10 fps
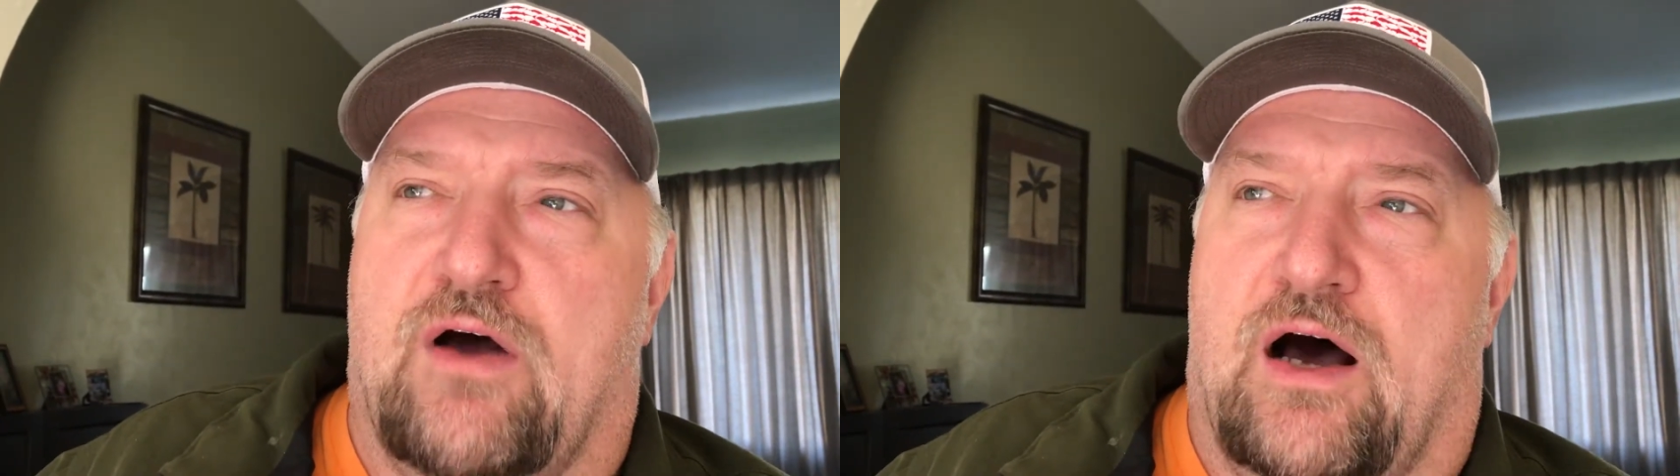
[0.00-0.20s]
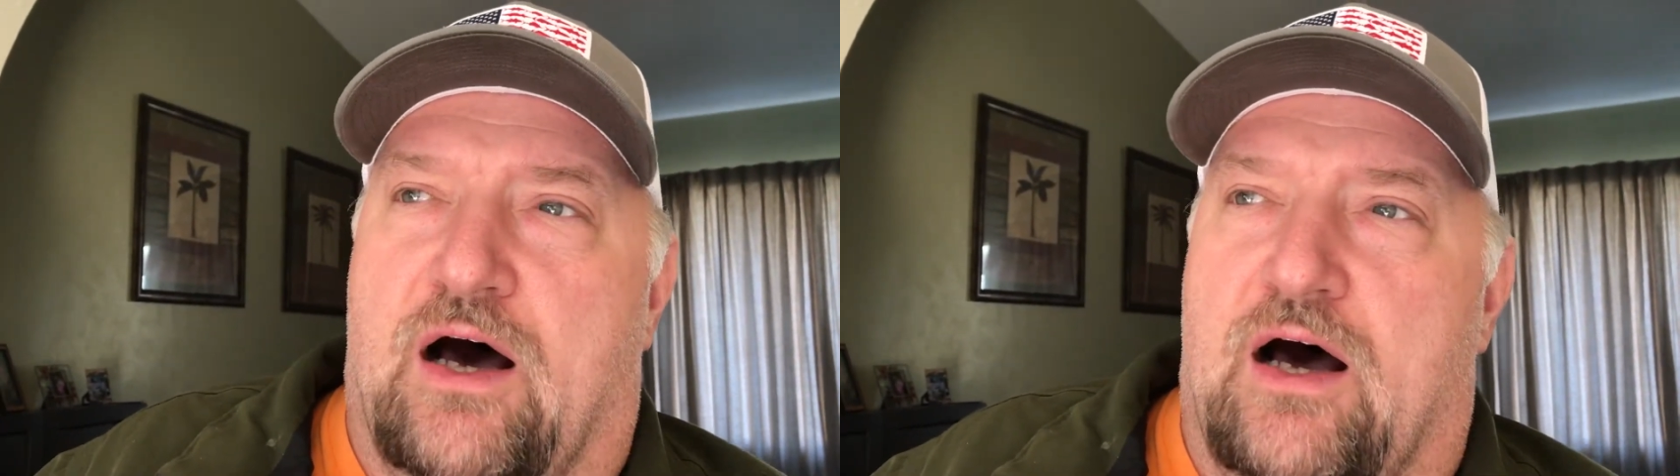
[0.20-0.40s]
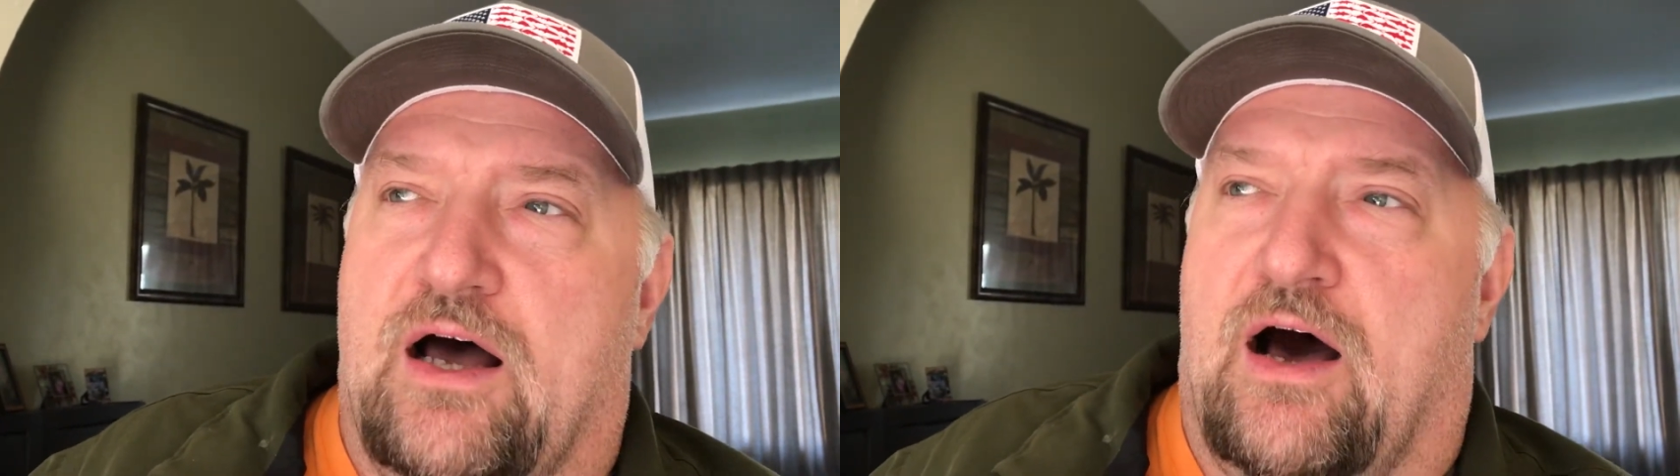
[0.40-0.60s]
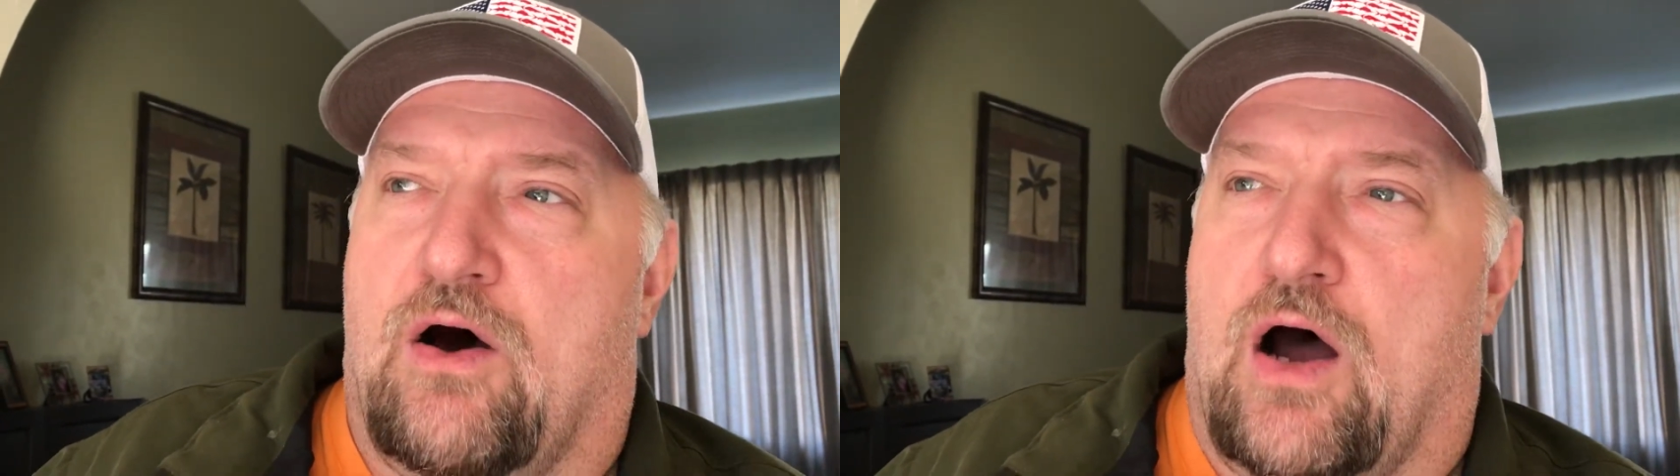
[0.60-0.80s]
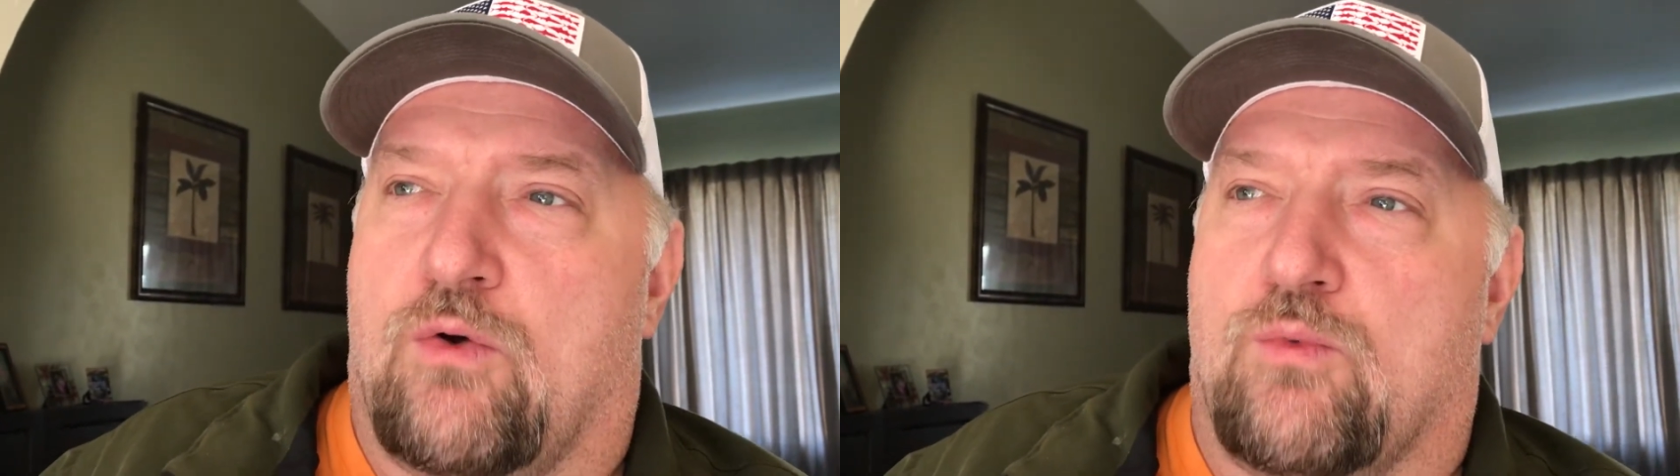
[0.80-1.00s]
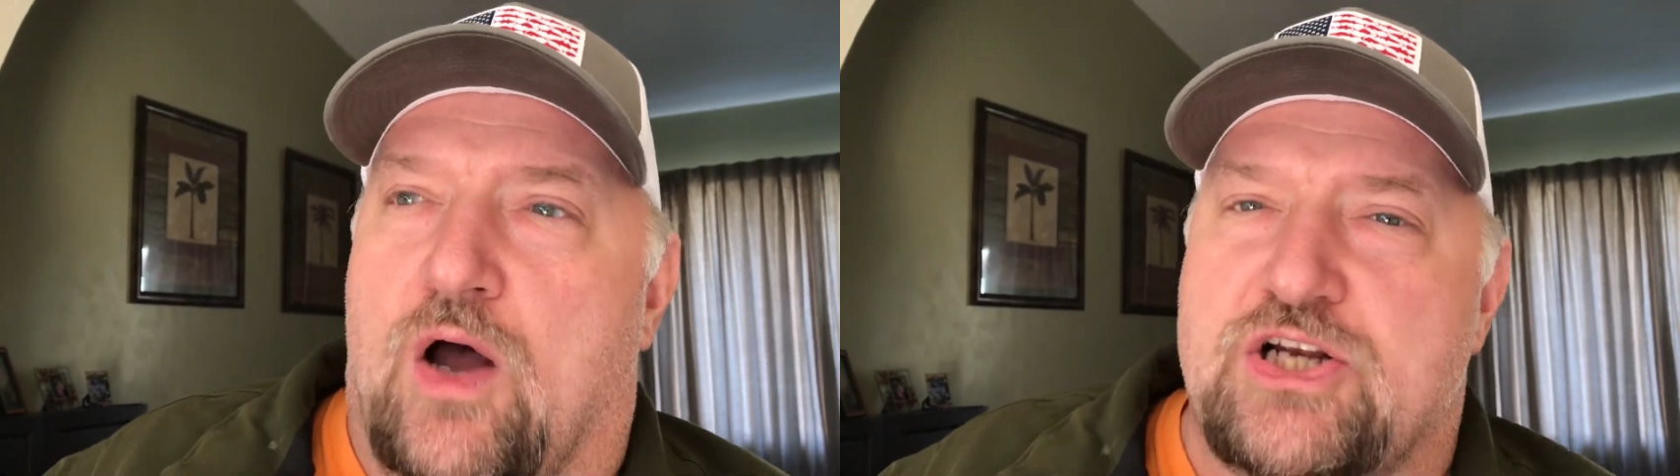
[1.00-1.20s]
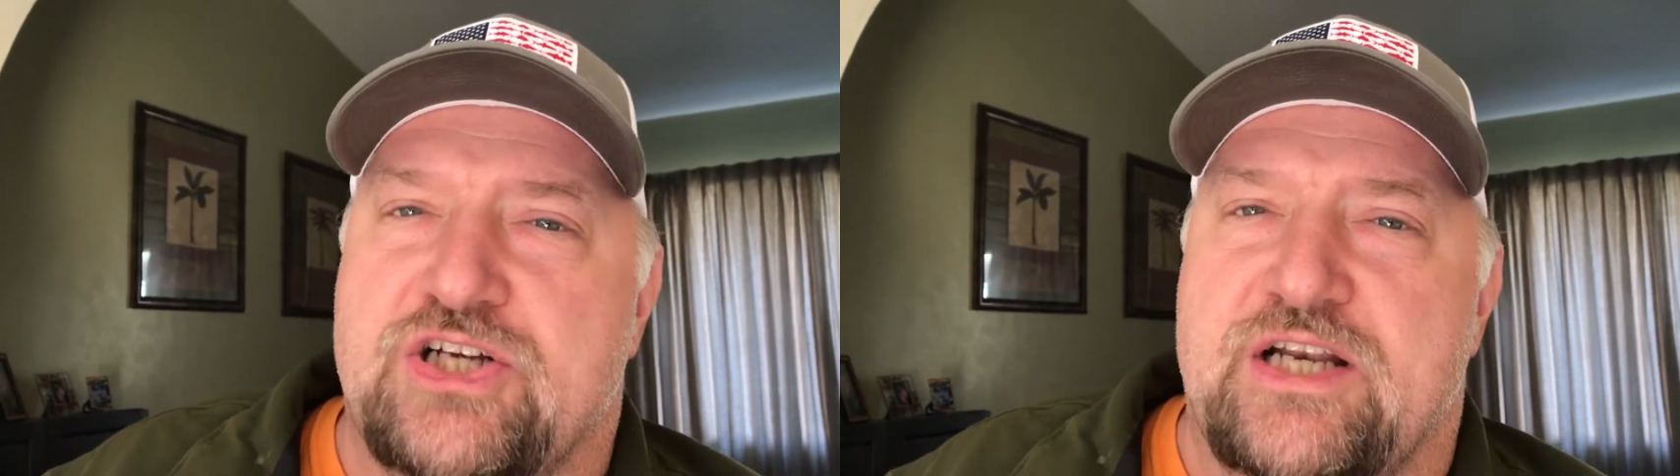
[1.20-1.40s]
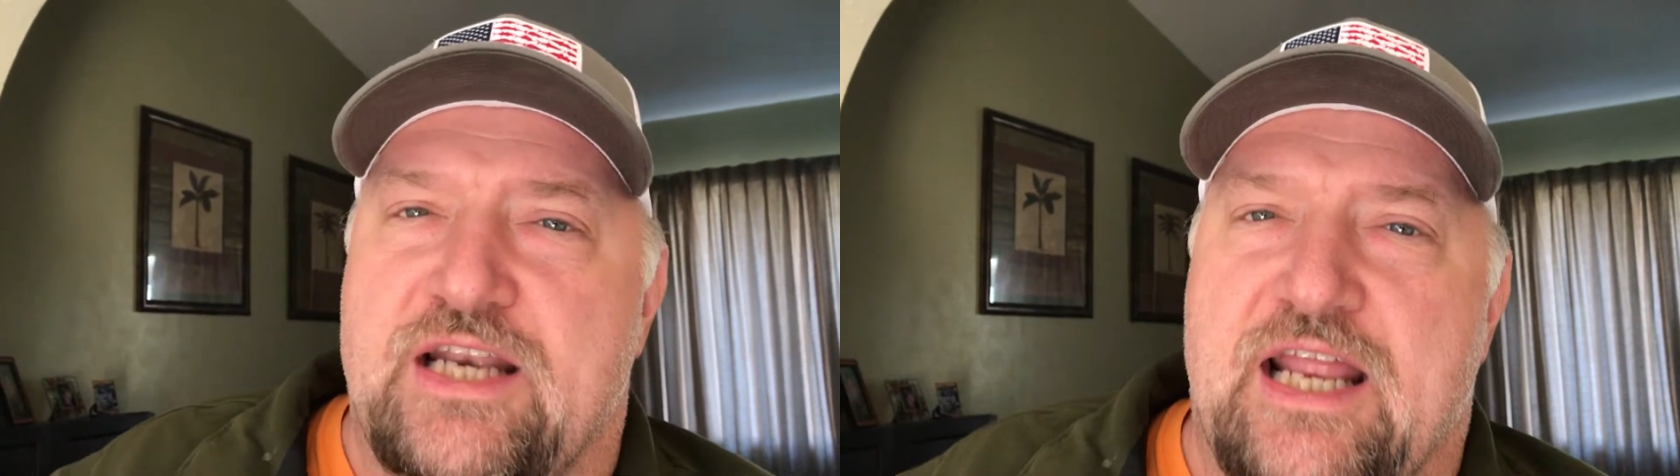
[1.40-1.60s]

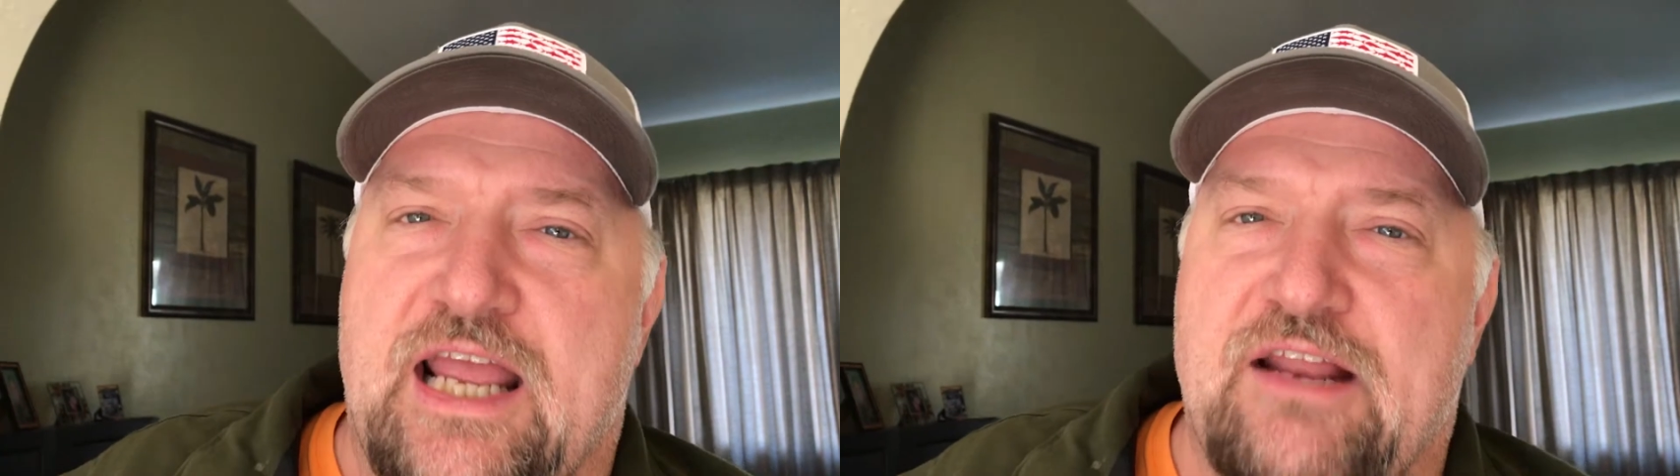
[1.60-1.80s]
Russian